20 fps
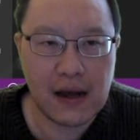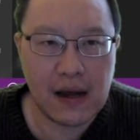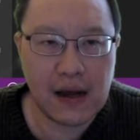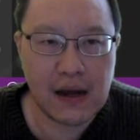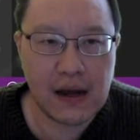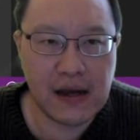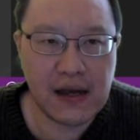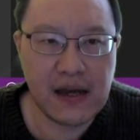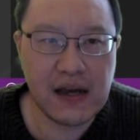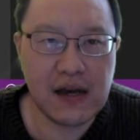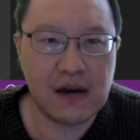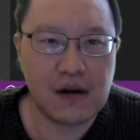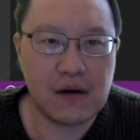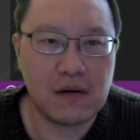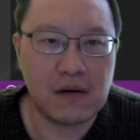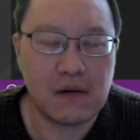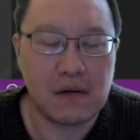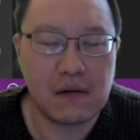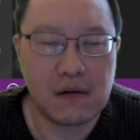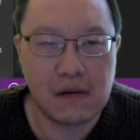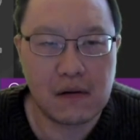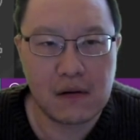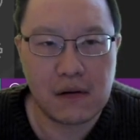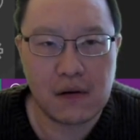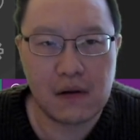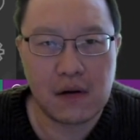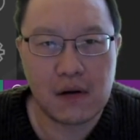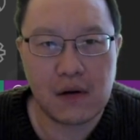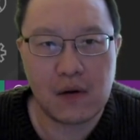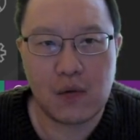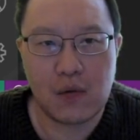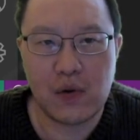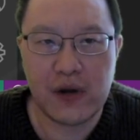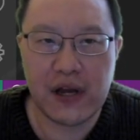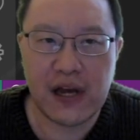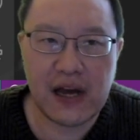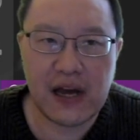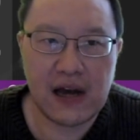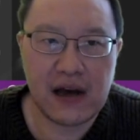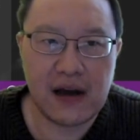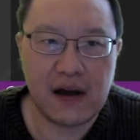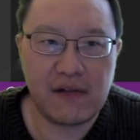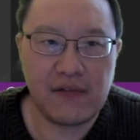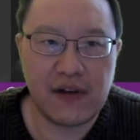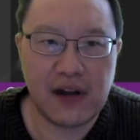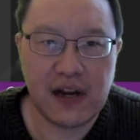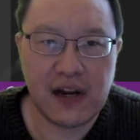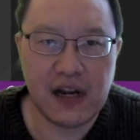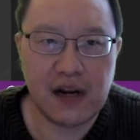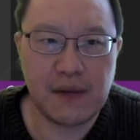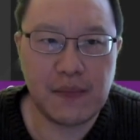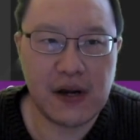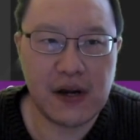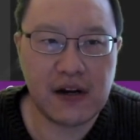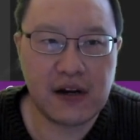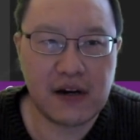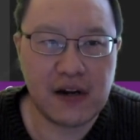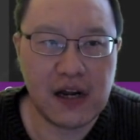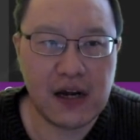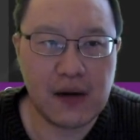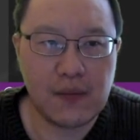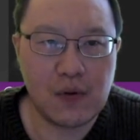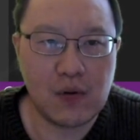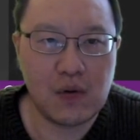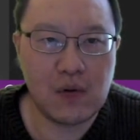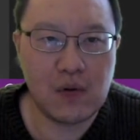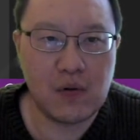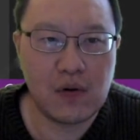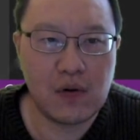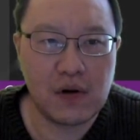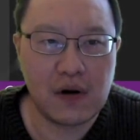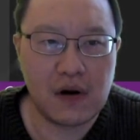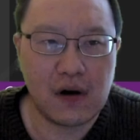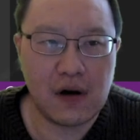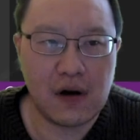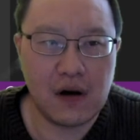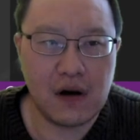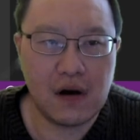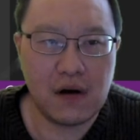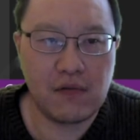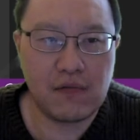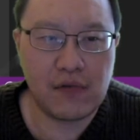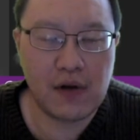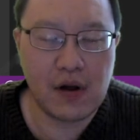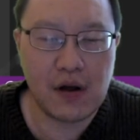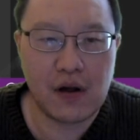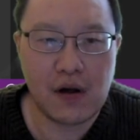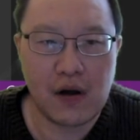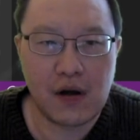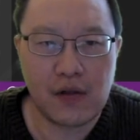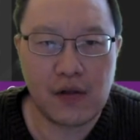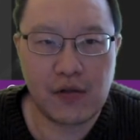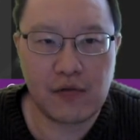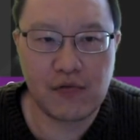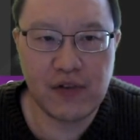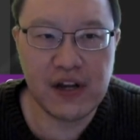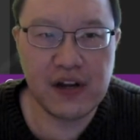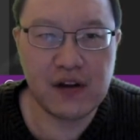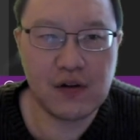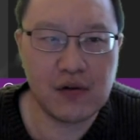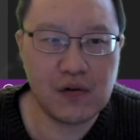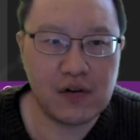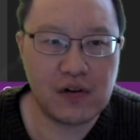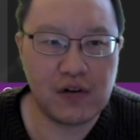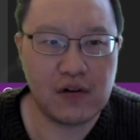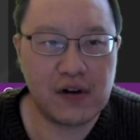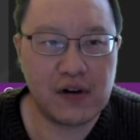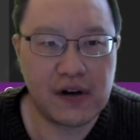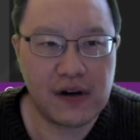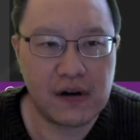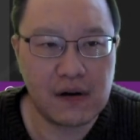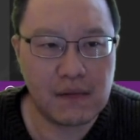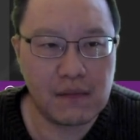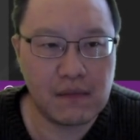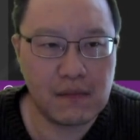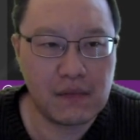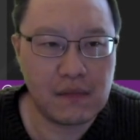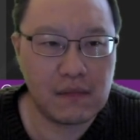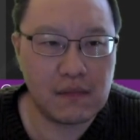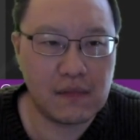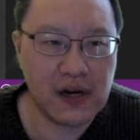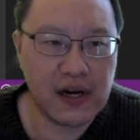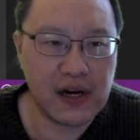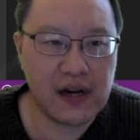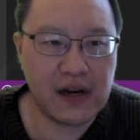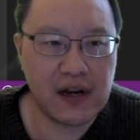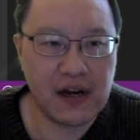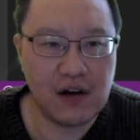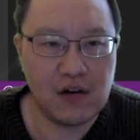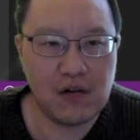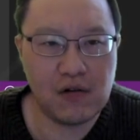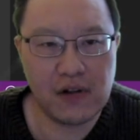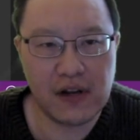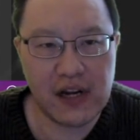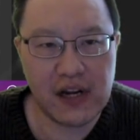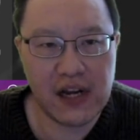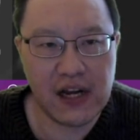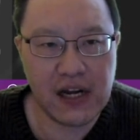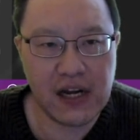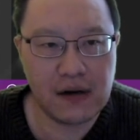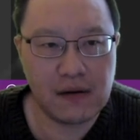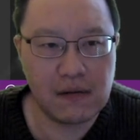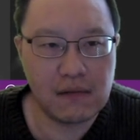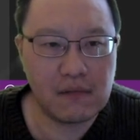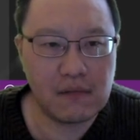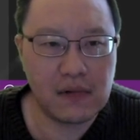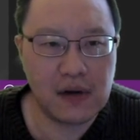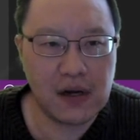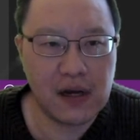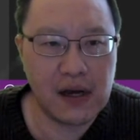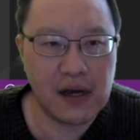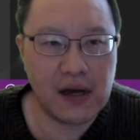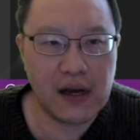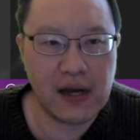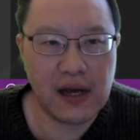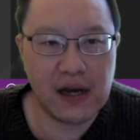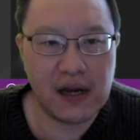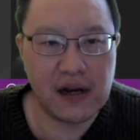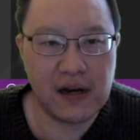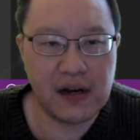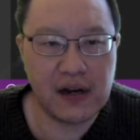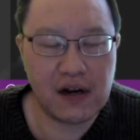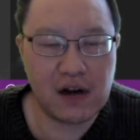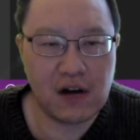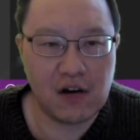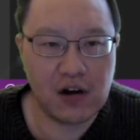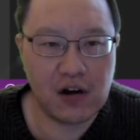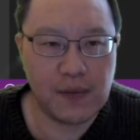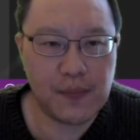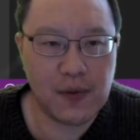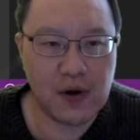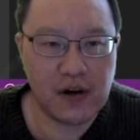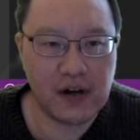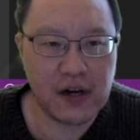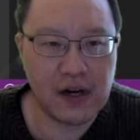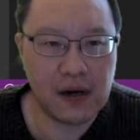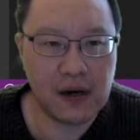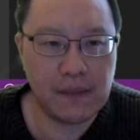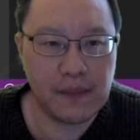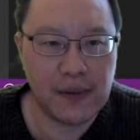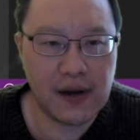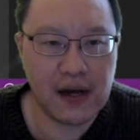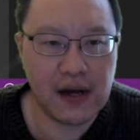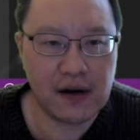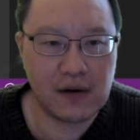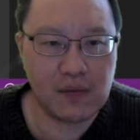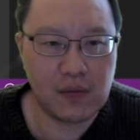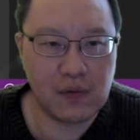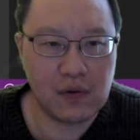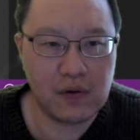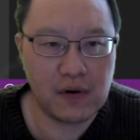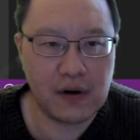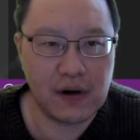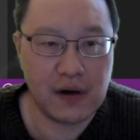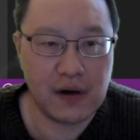Here we have a database table of 3 users, Nick, Carol, and Kate, and their corresponding password.